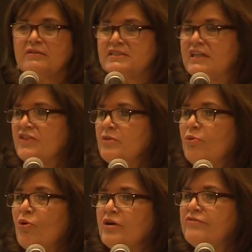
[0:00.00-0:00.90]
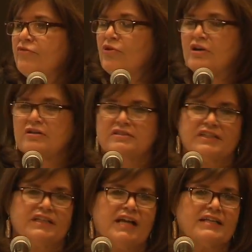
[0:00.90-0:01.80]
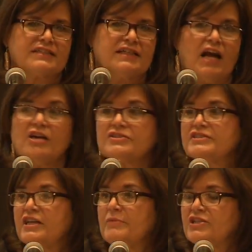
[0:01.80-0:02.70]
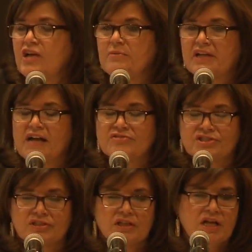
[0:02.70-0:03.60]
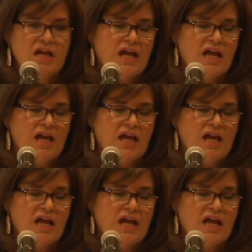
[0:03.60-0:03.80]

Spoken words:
sit on the board for Sea Alaska, and I also sit on my tribal council.